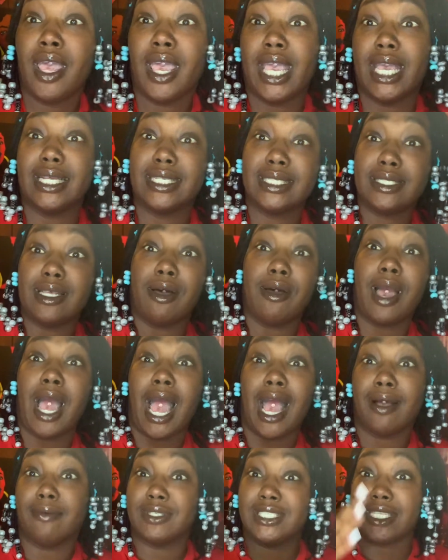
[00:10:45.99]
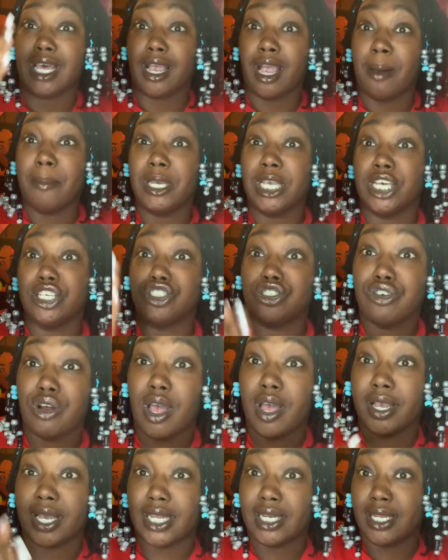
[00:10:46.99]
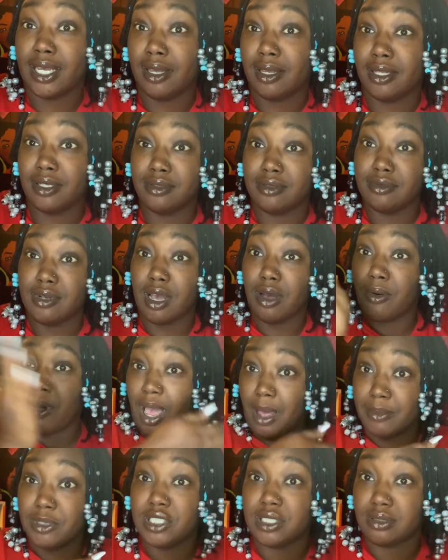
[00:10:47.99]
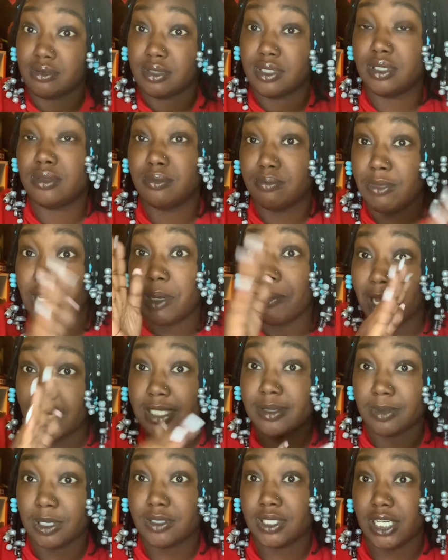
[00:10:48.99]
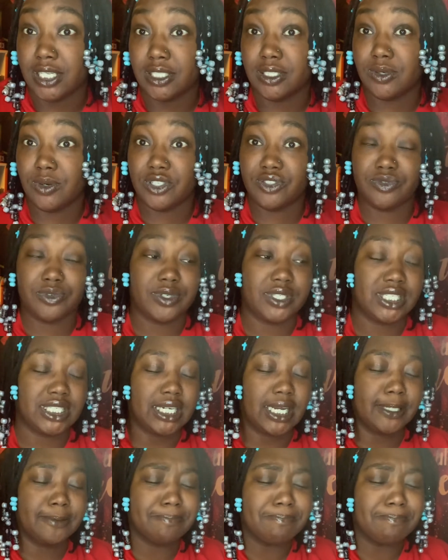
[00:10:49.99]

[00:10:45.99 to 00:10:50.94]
And so I was like, I'm gonna get drunk, and then, you know, me and my husband go test toys for the rest of the night.